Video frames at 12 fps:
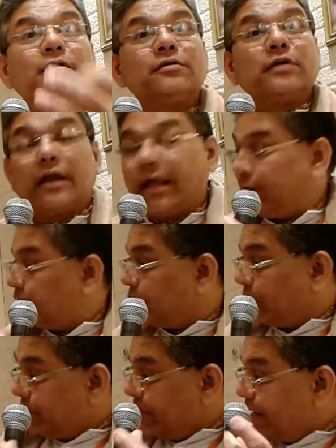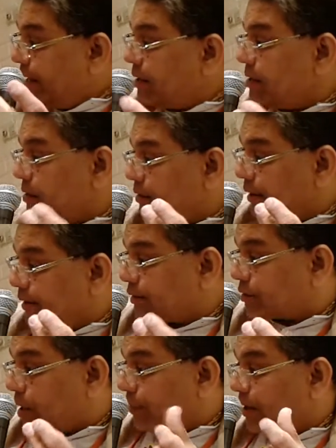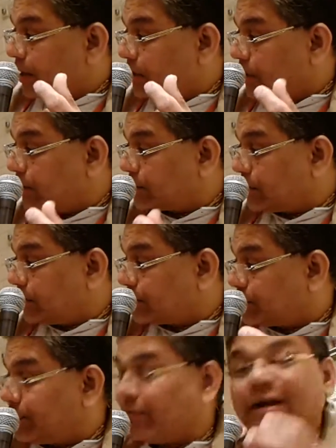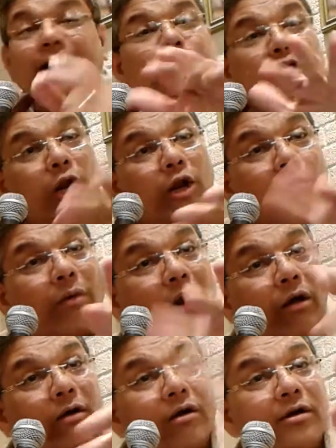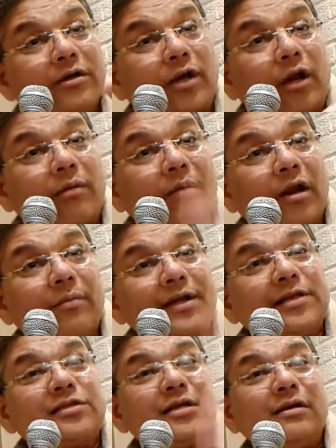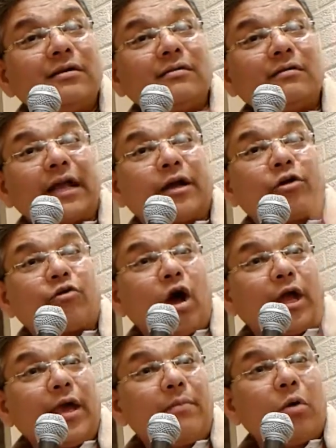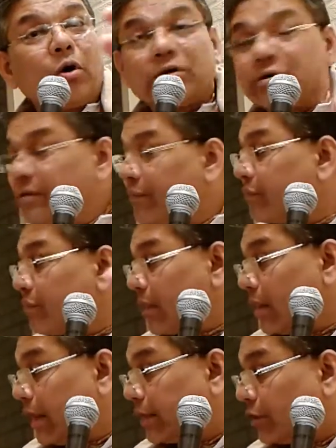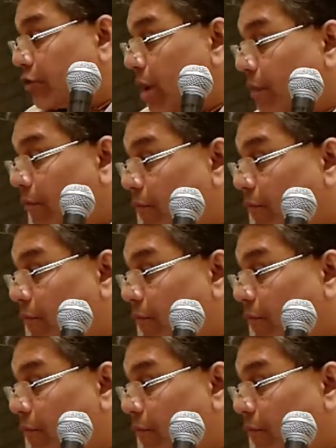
Like, meaning, it is Kamala Dala Jala Jivana Talomala. Talomala means like a rocking boat, like the drop of